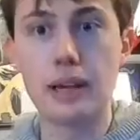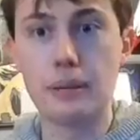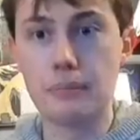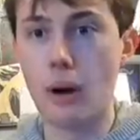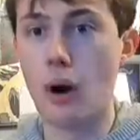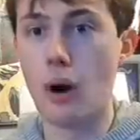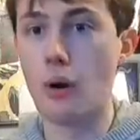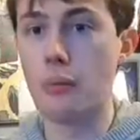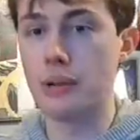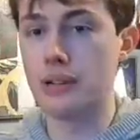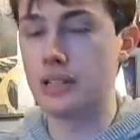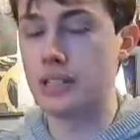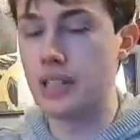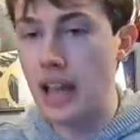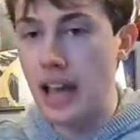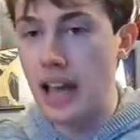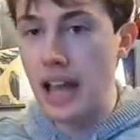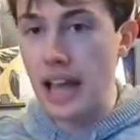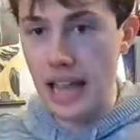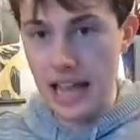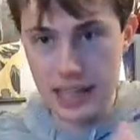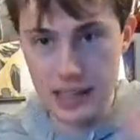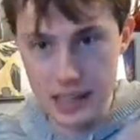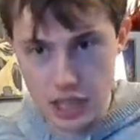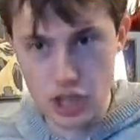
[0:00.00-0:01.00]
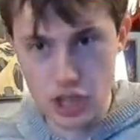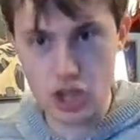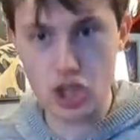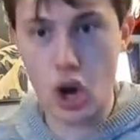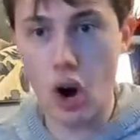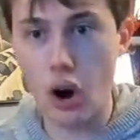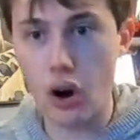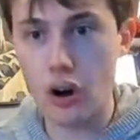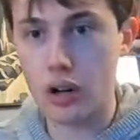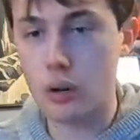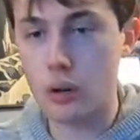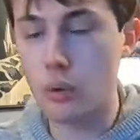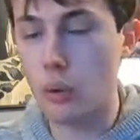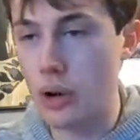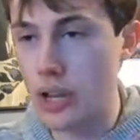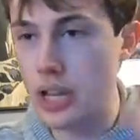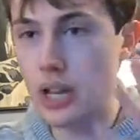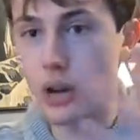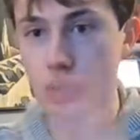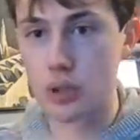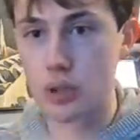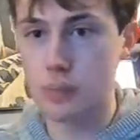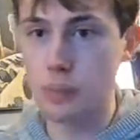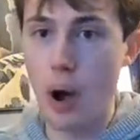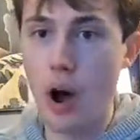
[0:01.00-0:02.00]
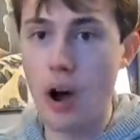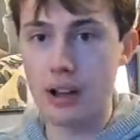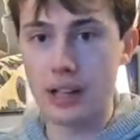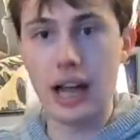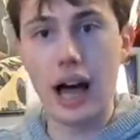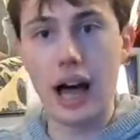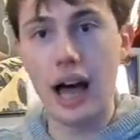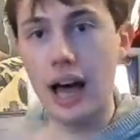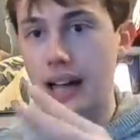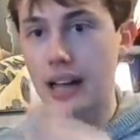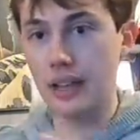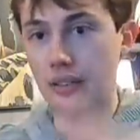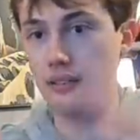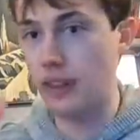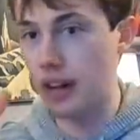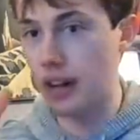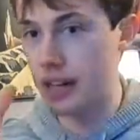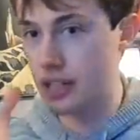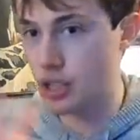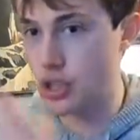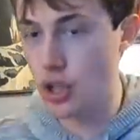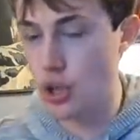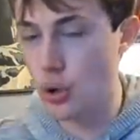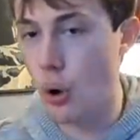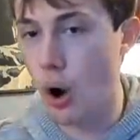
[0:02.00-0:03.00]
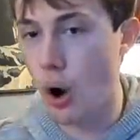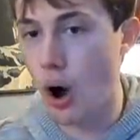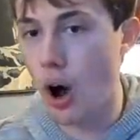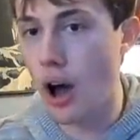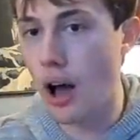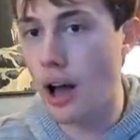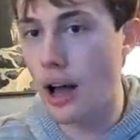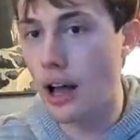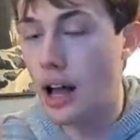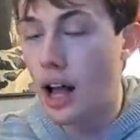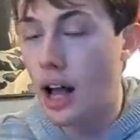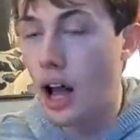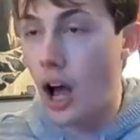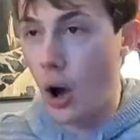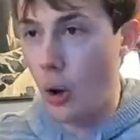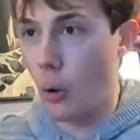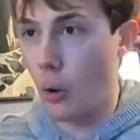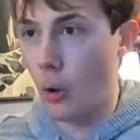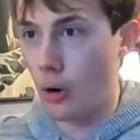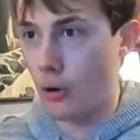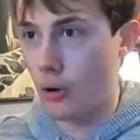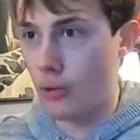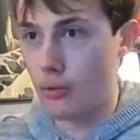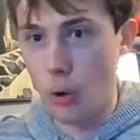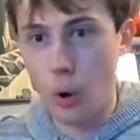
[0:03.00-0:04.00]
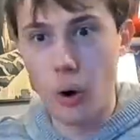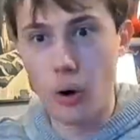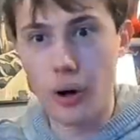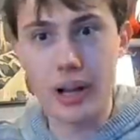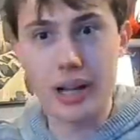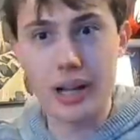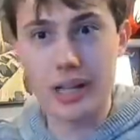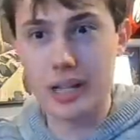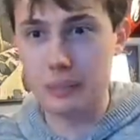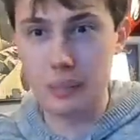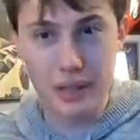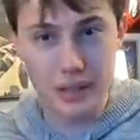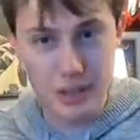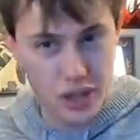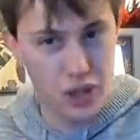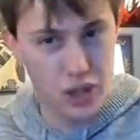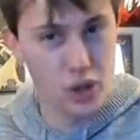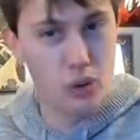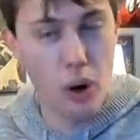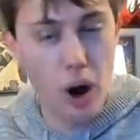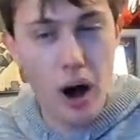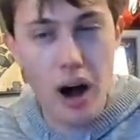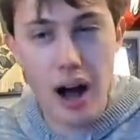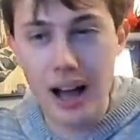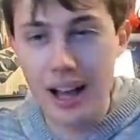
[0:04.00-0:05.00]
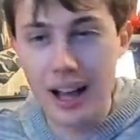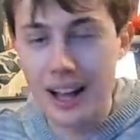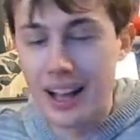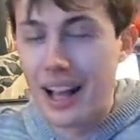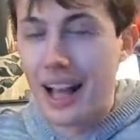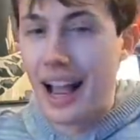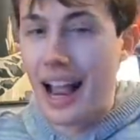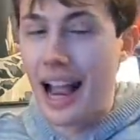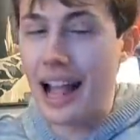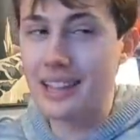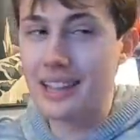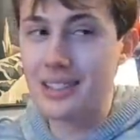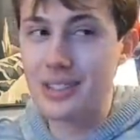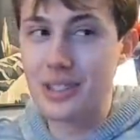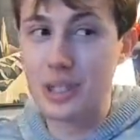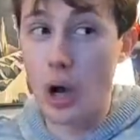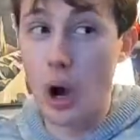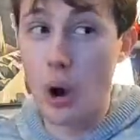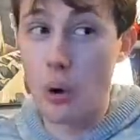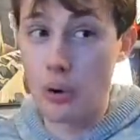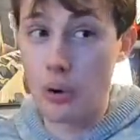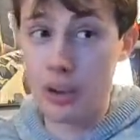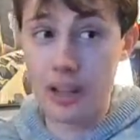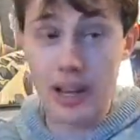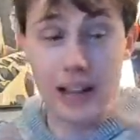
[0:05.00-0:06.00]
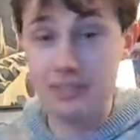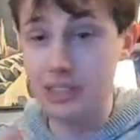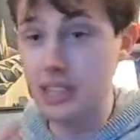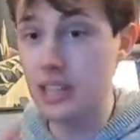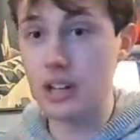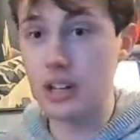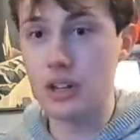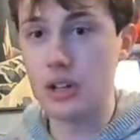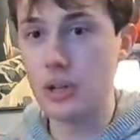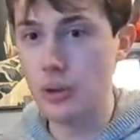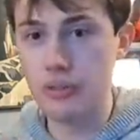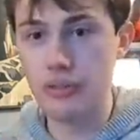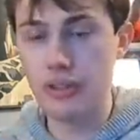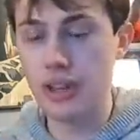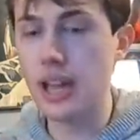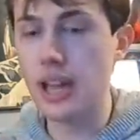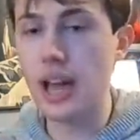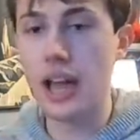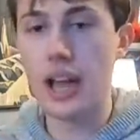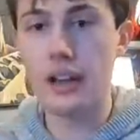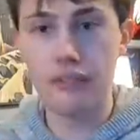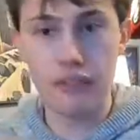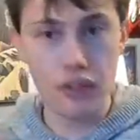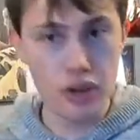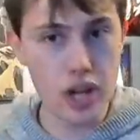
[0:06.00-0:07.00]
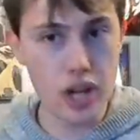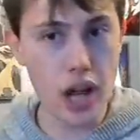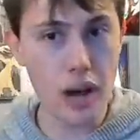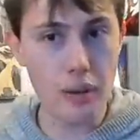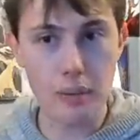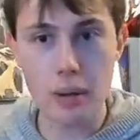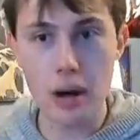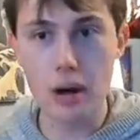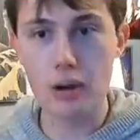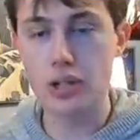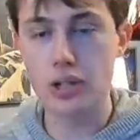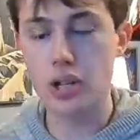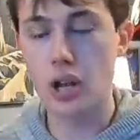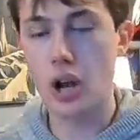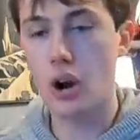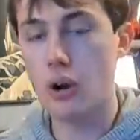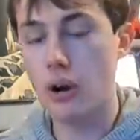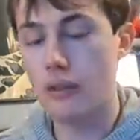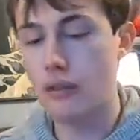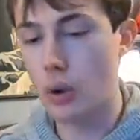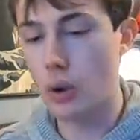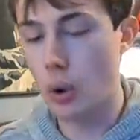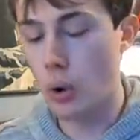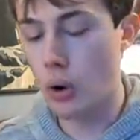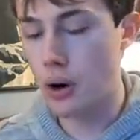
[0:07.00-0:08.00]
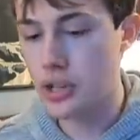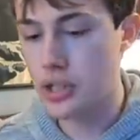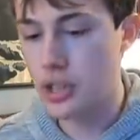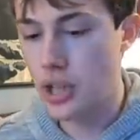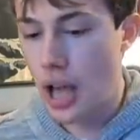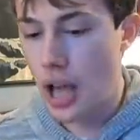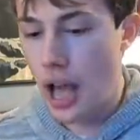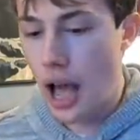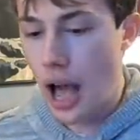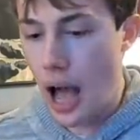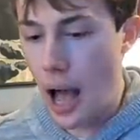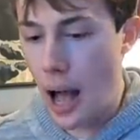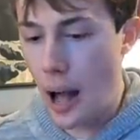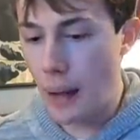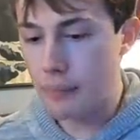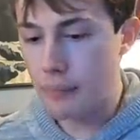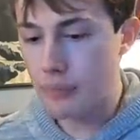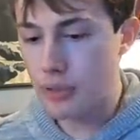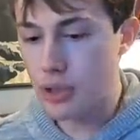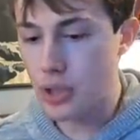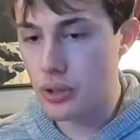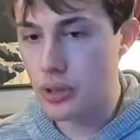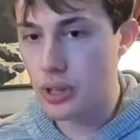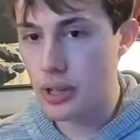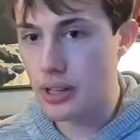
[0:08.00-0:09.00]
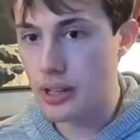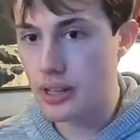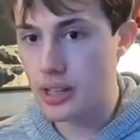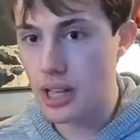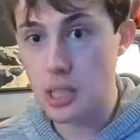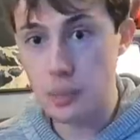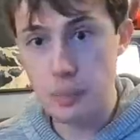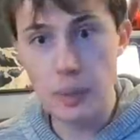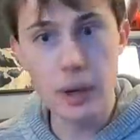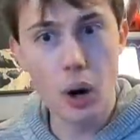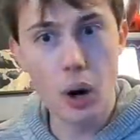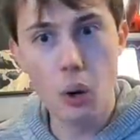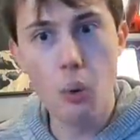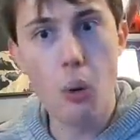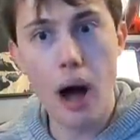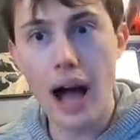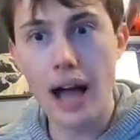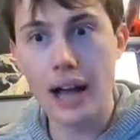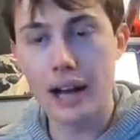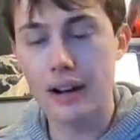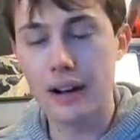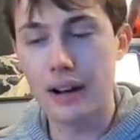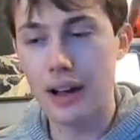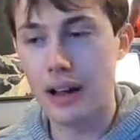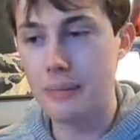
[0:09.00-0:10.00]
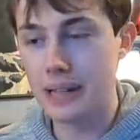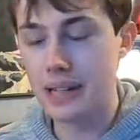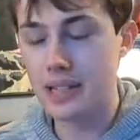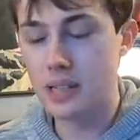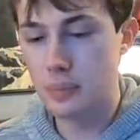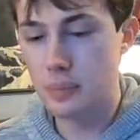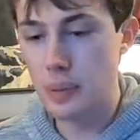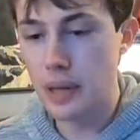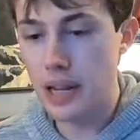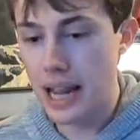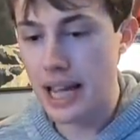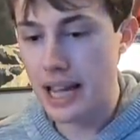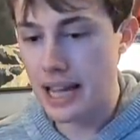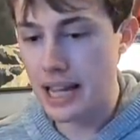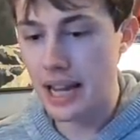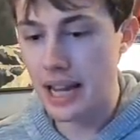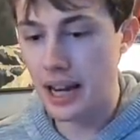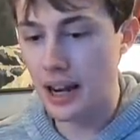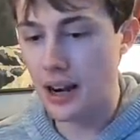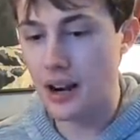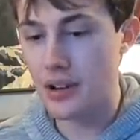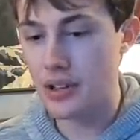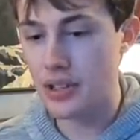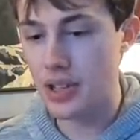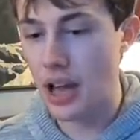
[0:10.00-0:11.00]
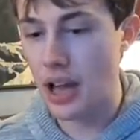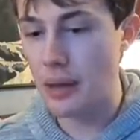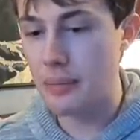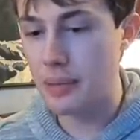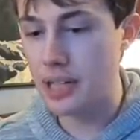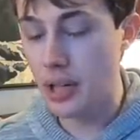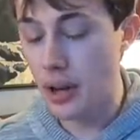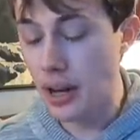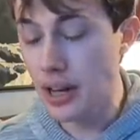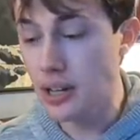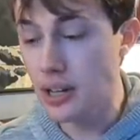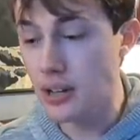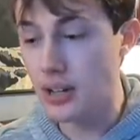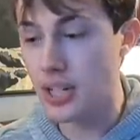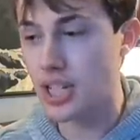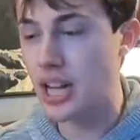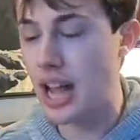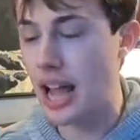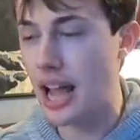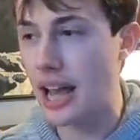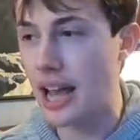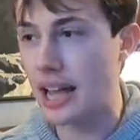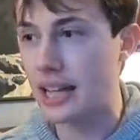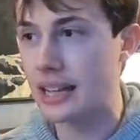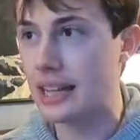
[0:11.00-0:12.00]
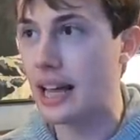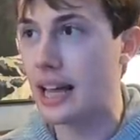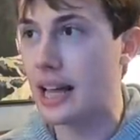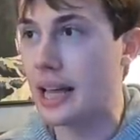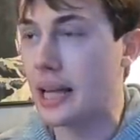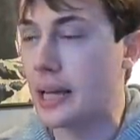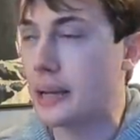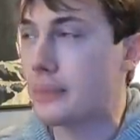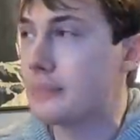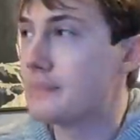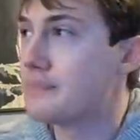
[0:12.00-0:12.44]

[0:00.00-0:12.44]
moment in this arc where he goes Bankai and he fights Yuha or Royd, but Yuha. And so we're gonna have to get a new VA for Yamamoto, of course. Um, so th- it, has been a while. I mean, it's been eight years. I mean, you understand, like